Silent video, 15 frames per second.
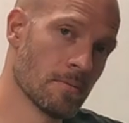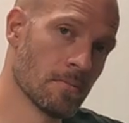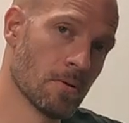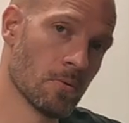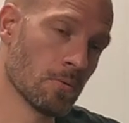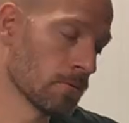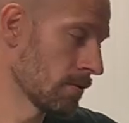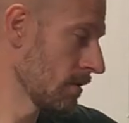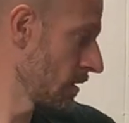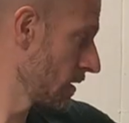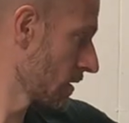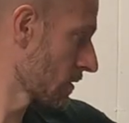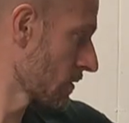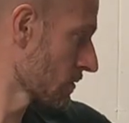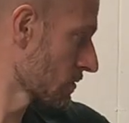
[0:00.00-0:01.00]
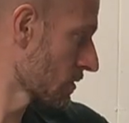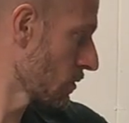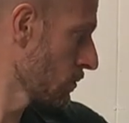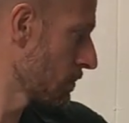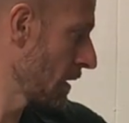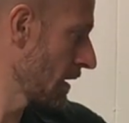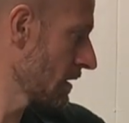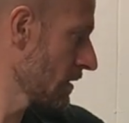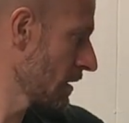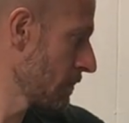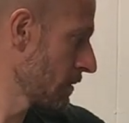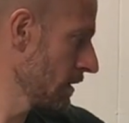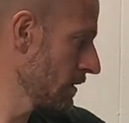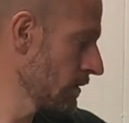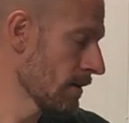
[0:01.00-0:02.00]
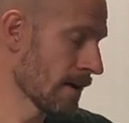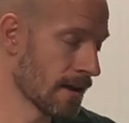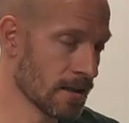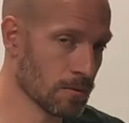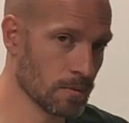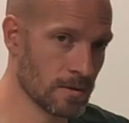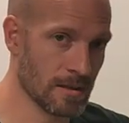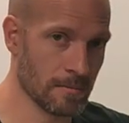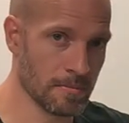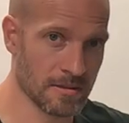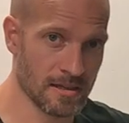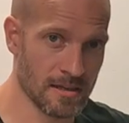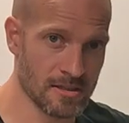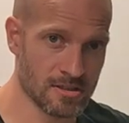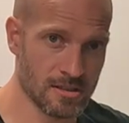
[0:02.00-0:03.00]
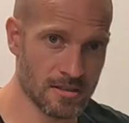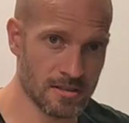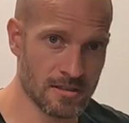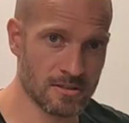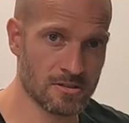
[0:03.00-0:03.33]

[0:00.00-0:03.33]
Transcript: both with the control panel up here and with the application.